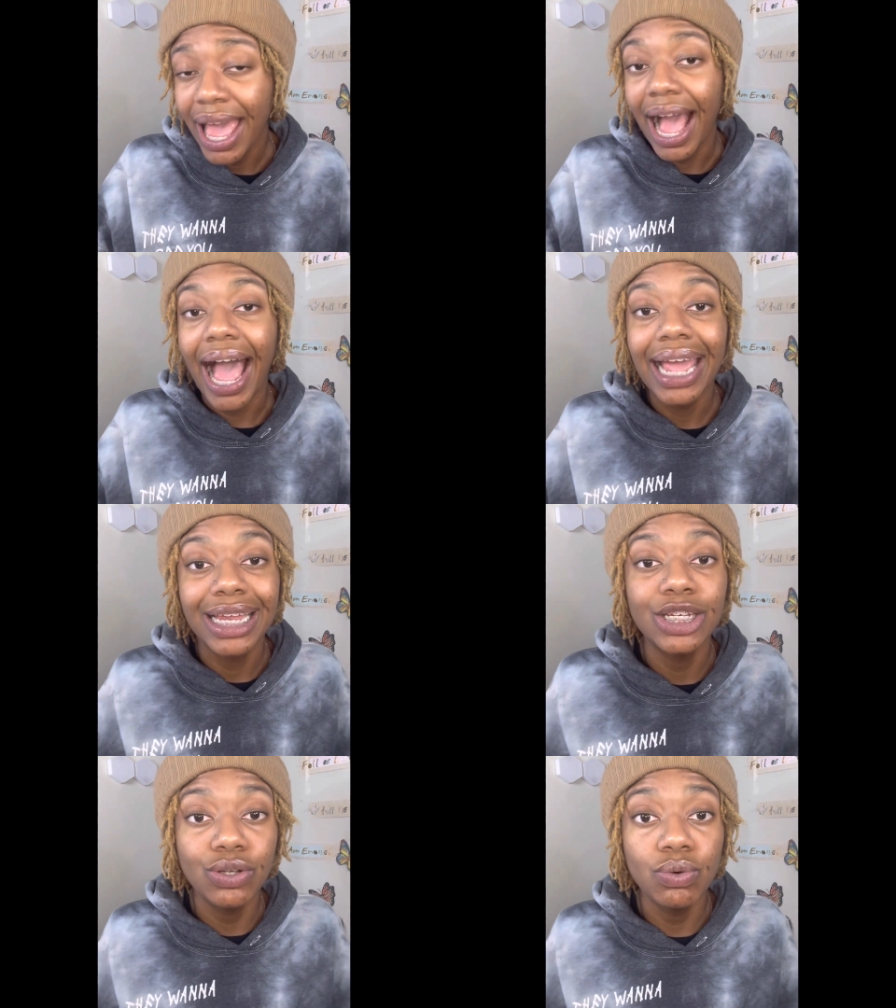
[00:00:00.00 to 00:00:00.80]
I
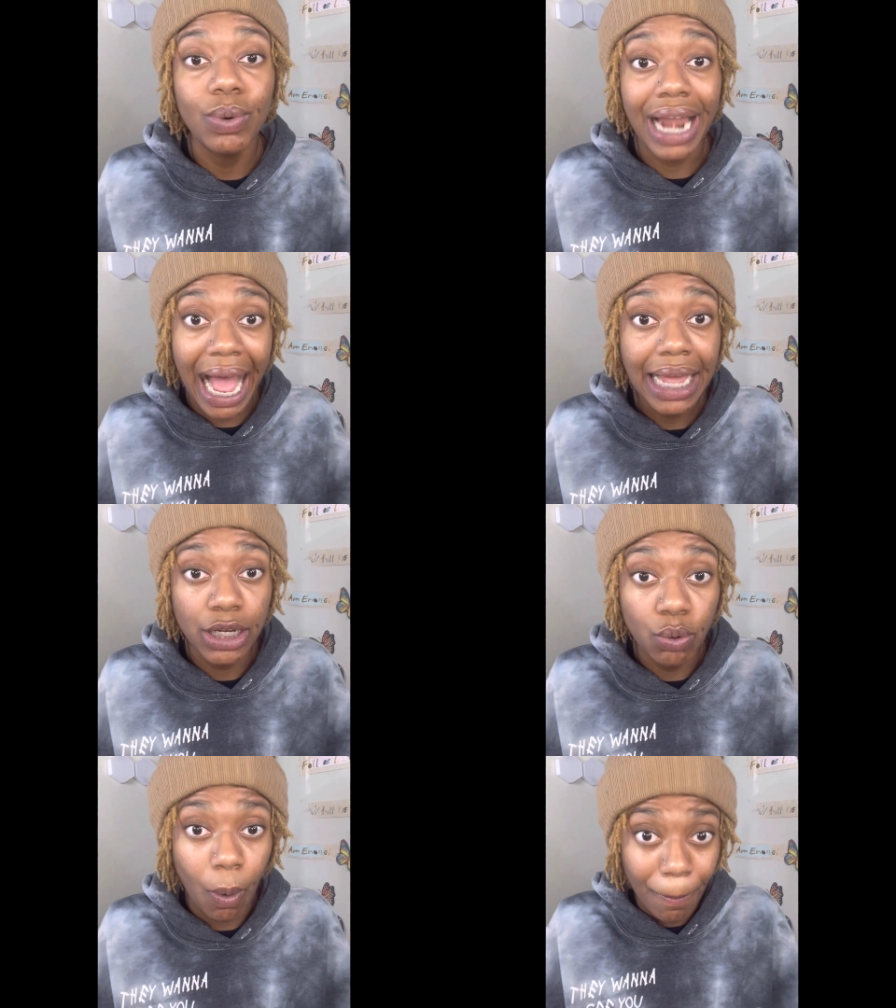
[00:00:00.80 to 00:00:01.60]
can do what I can
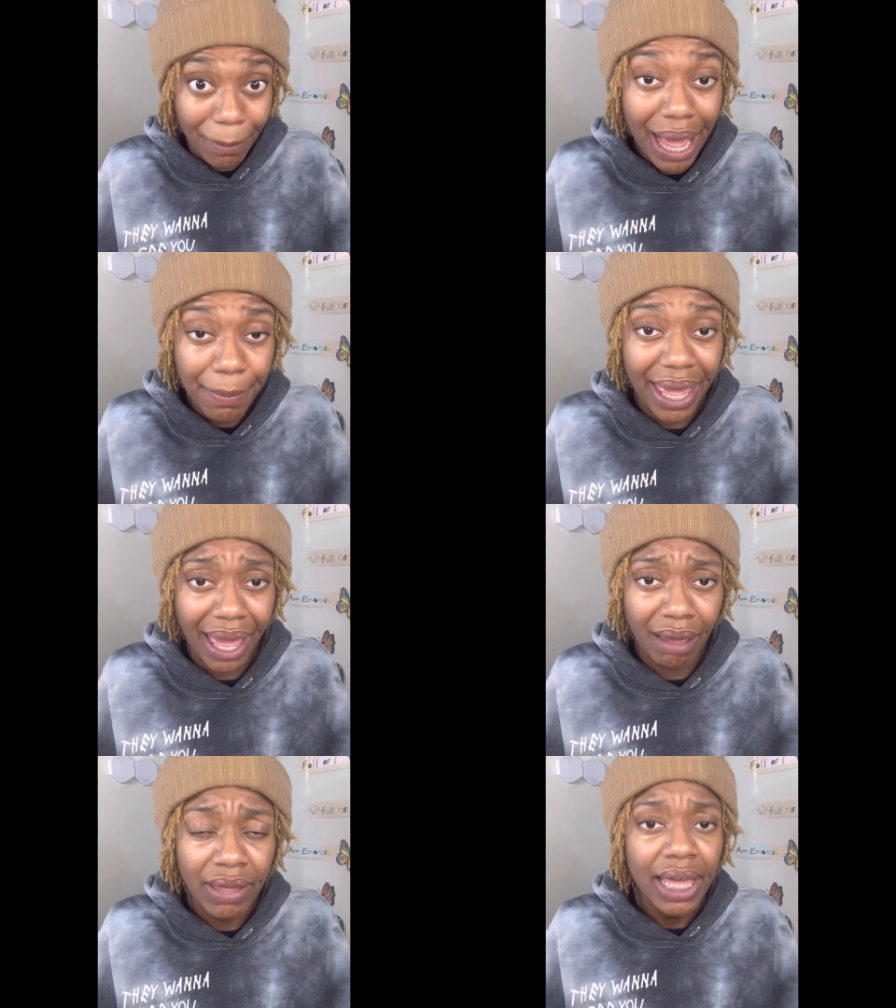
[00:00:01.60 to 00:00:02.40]
do on my
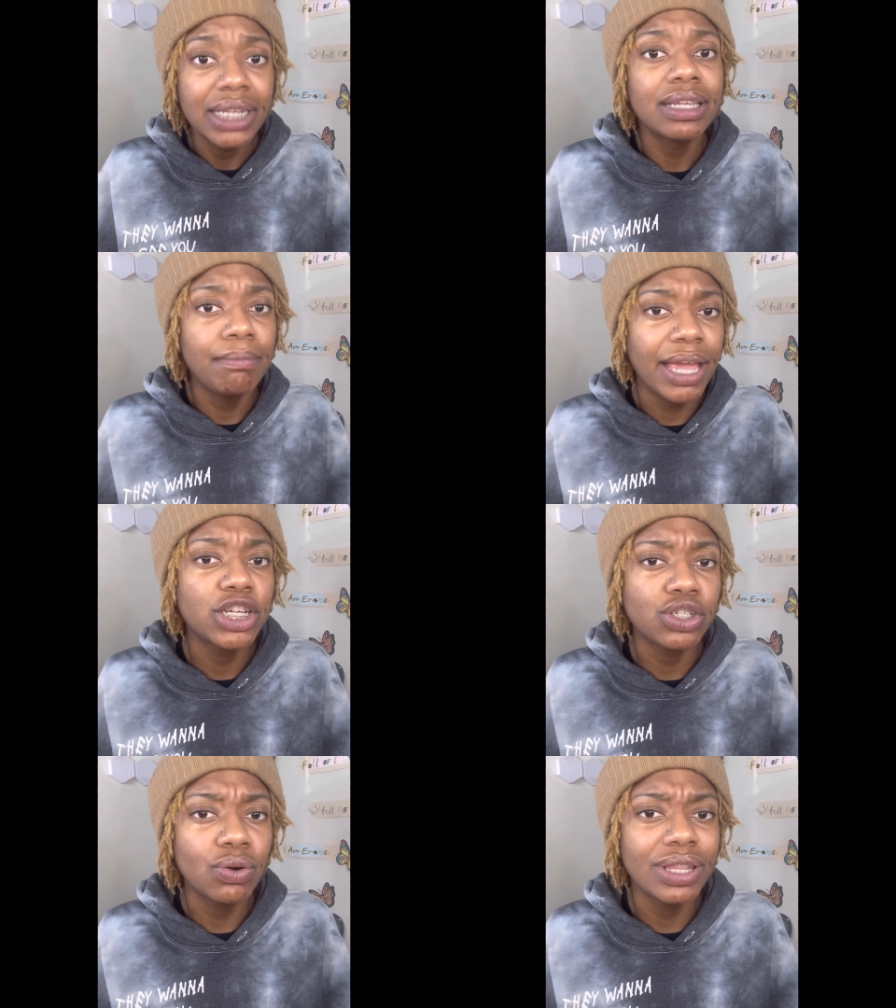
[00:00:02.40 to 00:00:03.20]
behalf to make
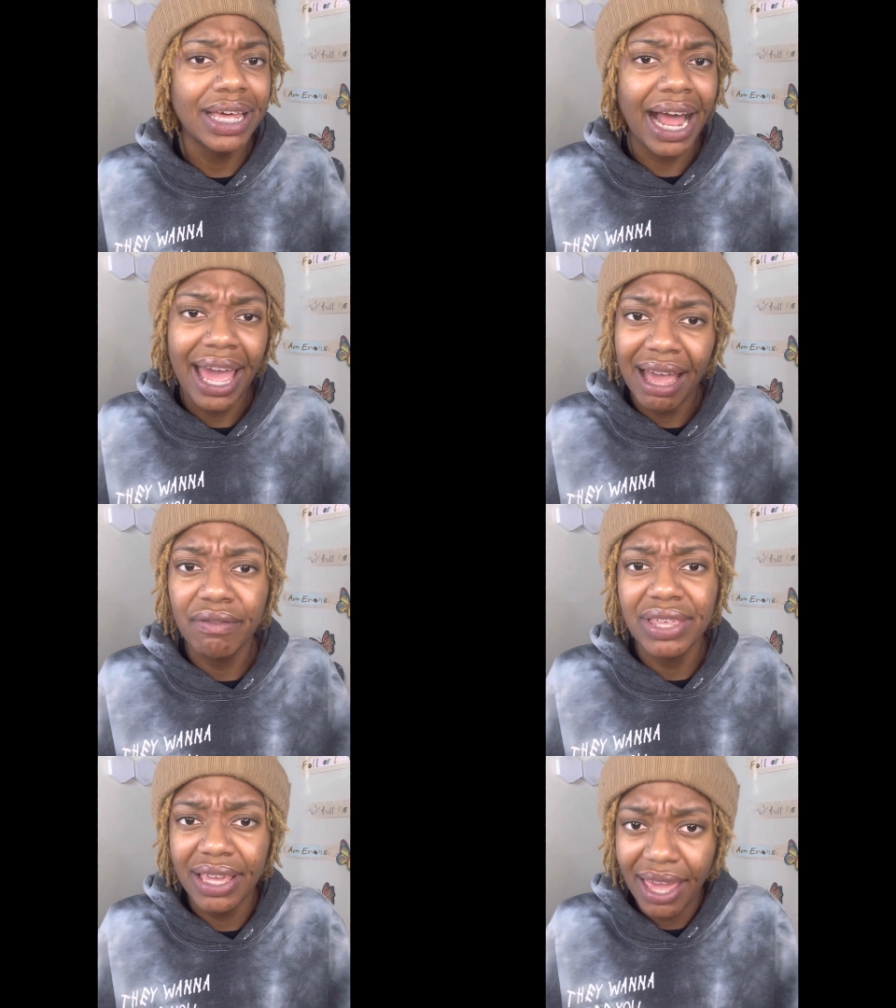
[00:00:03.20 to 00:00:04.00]
sure that I have
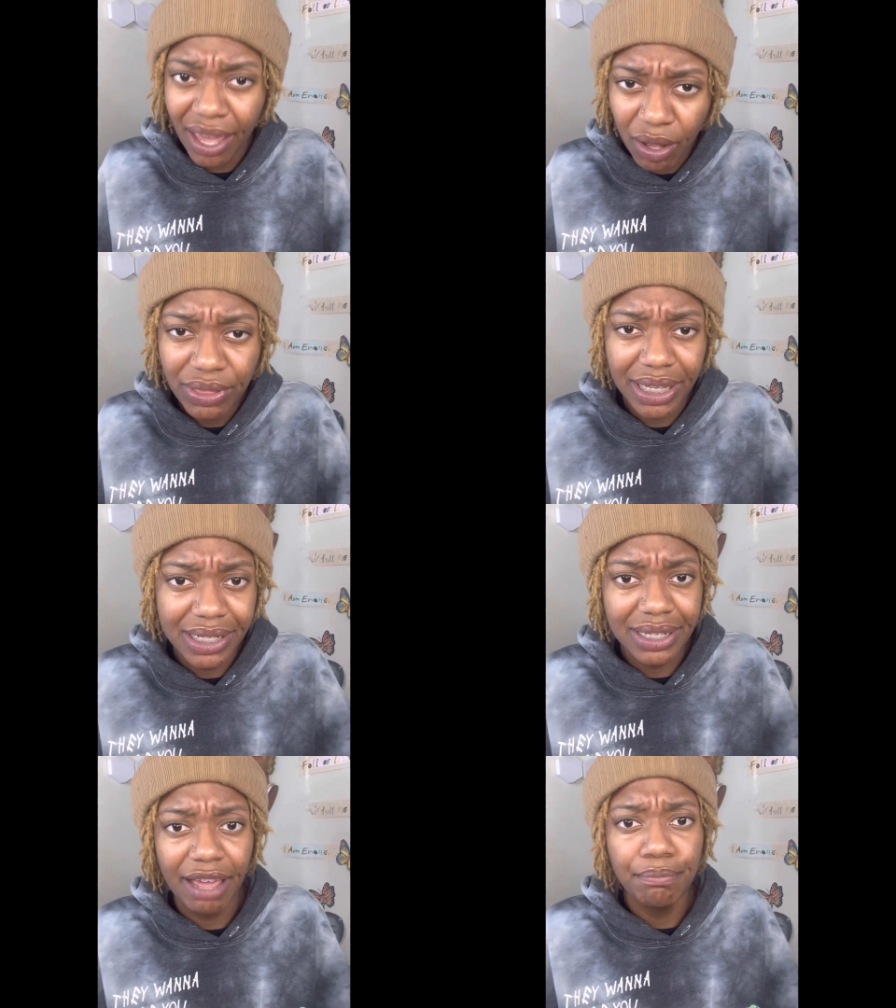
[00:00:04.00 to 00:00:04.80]
the
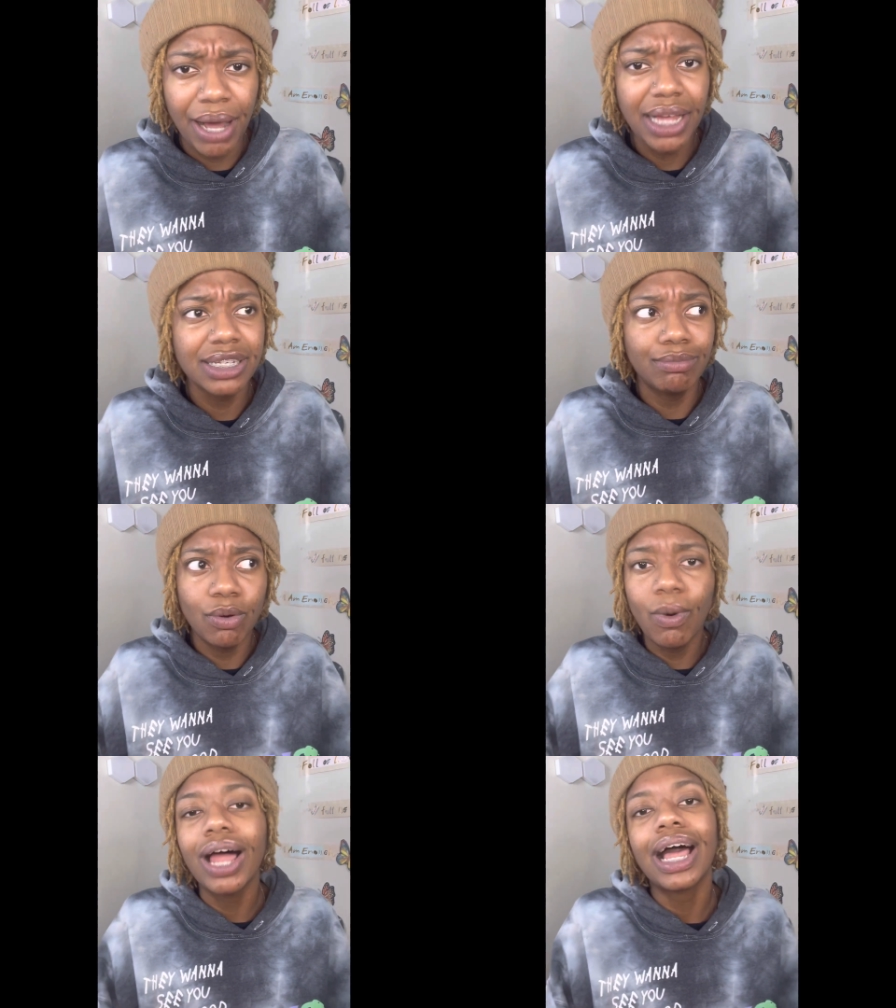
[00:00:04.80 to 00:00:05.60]
healthiest life possible
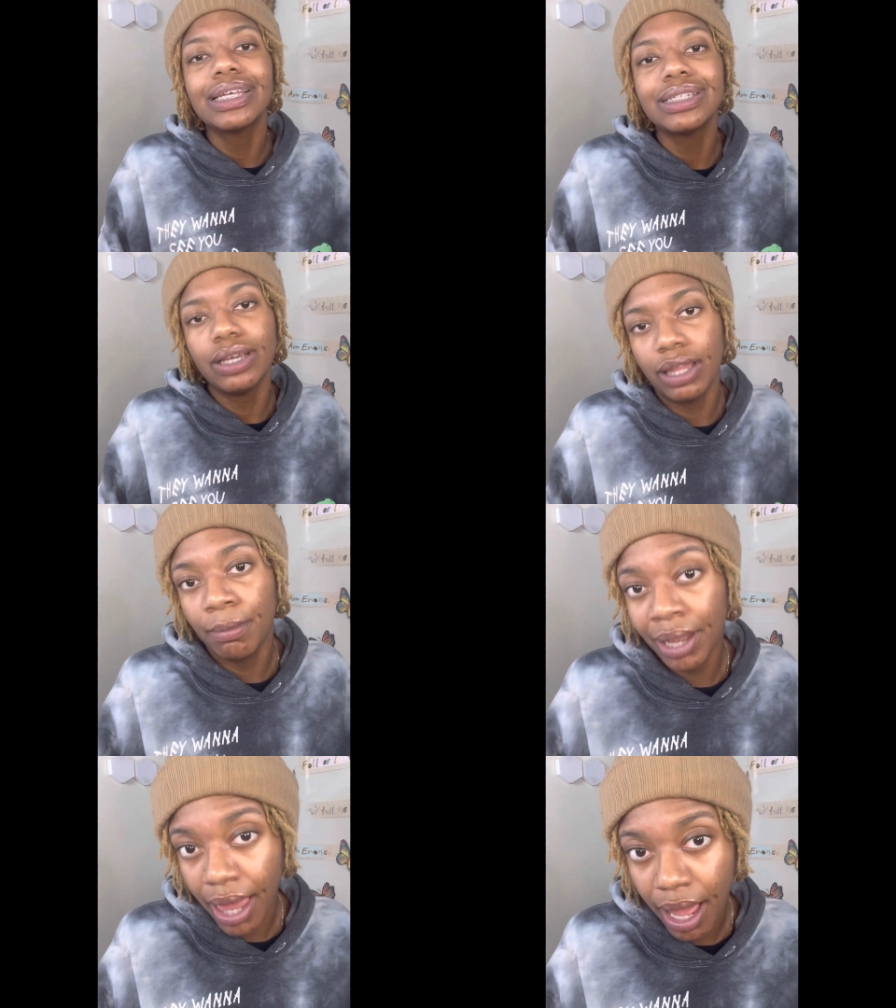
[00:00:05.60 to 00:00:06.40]
while I still am
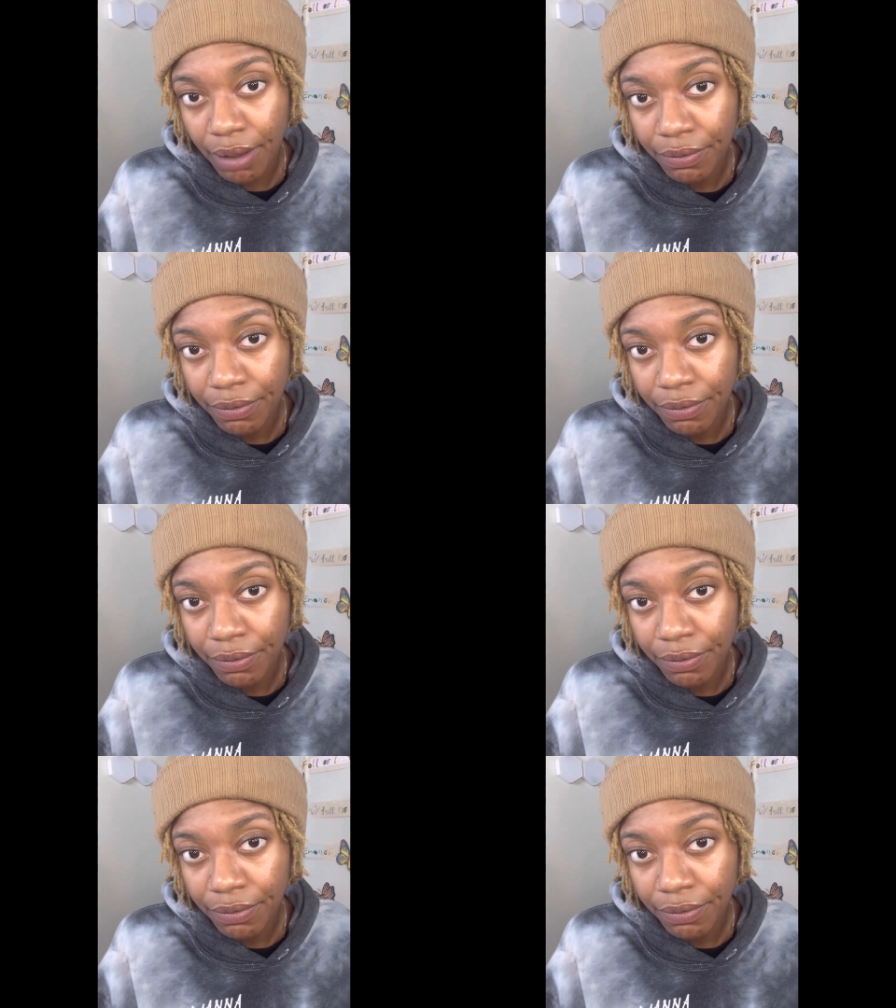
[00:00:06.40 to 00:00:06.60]
alive.